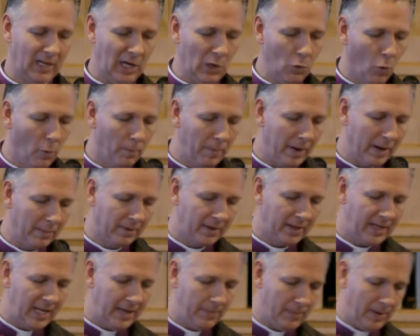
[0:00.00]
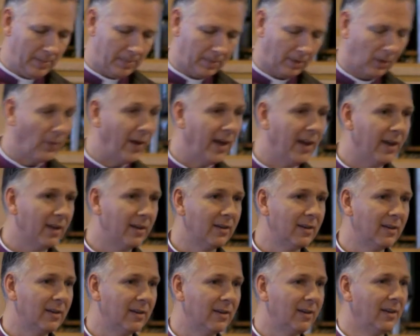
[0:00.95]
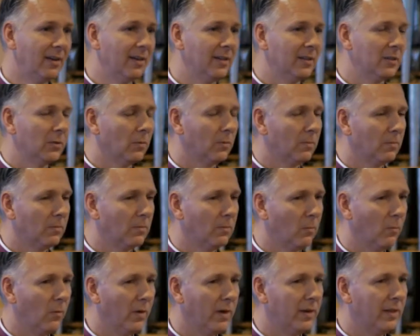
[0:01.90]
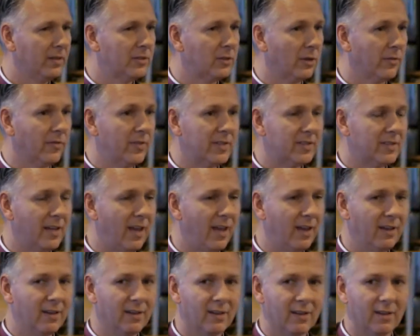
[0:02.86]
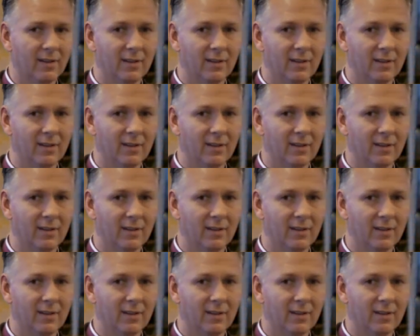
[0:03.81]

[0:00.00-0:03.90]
you won't be able to keep people away. What did the servant say?